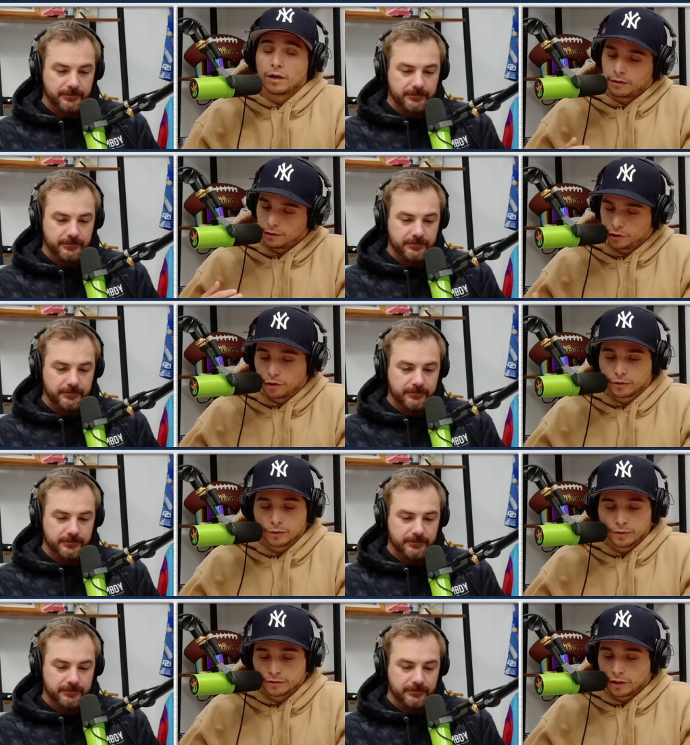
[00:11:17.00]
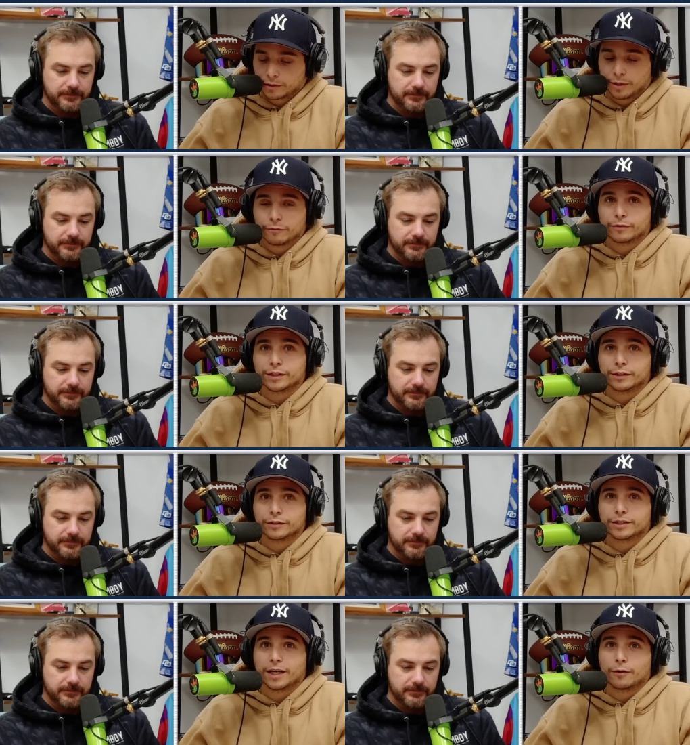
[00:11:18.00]
Speaker 1: The joke that we've talked about for
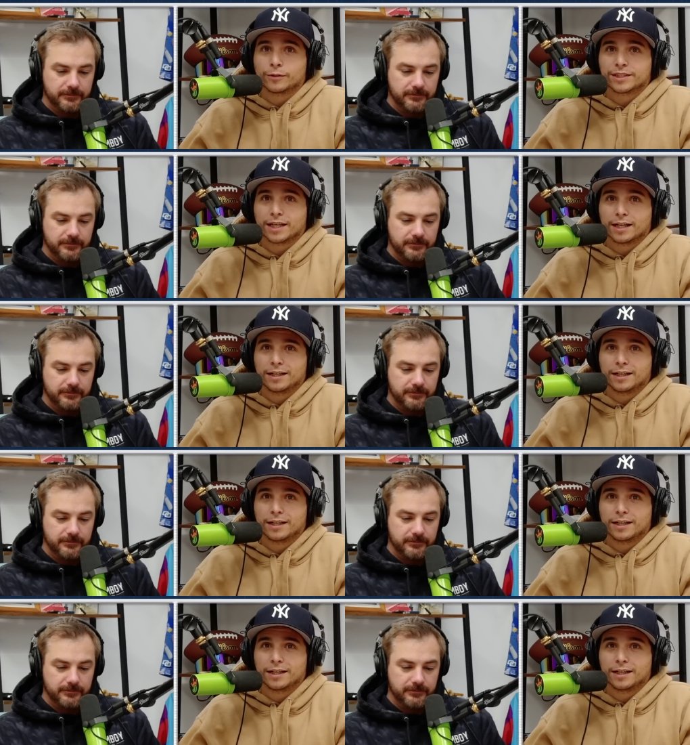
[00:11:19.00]
years now was that